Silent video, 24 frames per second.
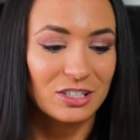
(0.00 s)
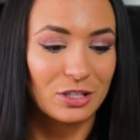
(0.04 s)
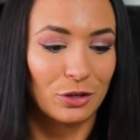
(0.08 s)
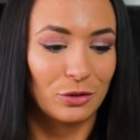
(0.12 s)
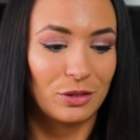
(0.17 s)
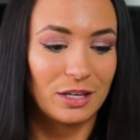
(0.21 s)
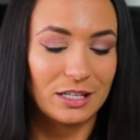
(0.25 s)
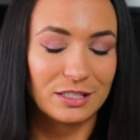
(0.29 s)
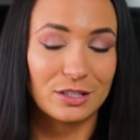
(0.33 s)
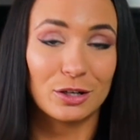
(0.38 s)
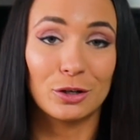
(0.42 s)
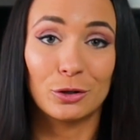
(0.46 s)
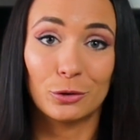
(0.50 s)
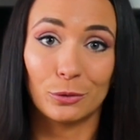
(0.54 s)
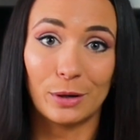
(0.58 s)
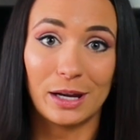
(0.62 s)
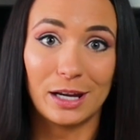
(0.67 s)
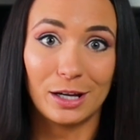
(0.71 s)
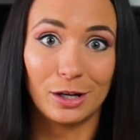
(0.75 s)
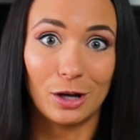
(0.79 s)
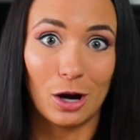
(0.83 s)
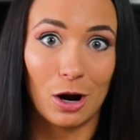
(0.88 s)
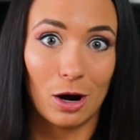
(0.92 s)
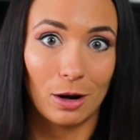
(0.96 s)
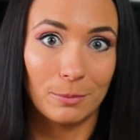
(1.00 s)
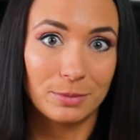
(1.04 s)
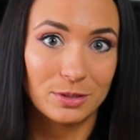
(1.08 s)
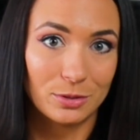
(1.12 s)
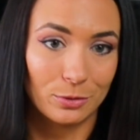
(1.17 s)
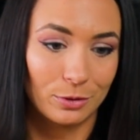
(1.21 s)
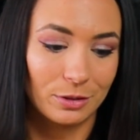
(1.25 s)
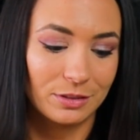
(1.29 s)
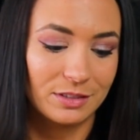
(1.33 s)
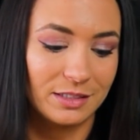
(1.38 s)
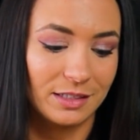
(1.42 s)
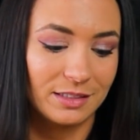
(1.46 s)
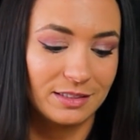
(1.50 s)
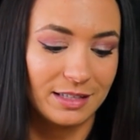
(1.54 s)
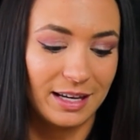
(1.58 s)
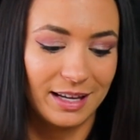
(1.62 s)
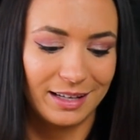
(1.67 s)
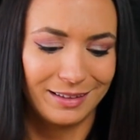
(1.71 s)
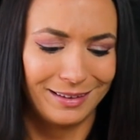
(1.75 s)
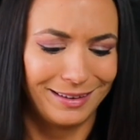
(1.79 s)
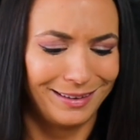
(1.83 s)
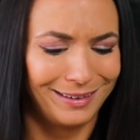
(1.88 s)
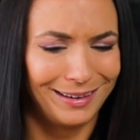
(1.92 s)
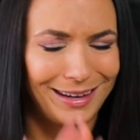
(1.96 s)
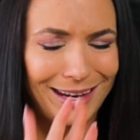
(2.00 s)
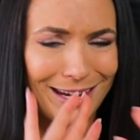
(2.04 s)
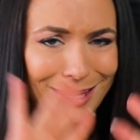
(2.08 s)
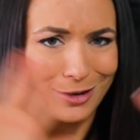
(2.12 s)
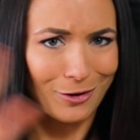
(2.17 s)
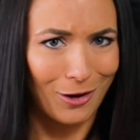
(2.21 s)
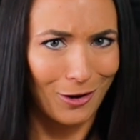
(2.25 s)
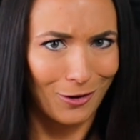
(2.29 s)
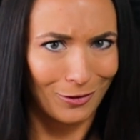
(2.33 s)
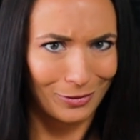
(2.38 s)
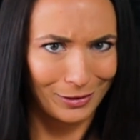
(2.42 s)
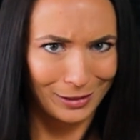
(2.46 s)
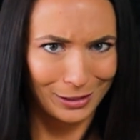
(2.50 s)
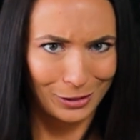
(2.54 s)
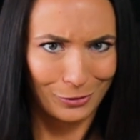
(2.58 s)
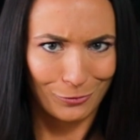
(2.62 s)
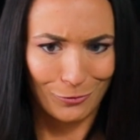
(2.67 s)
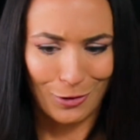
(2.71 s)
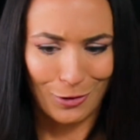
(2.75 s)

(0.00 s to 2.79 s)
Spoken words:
So these are great carb sources and eat all that you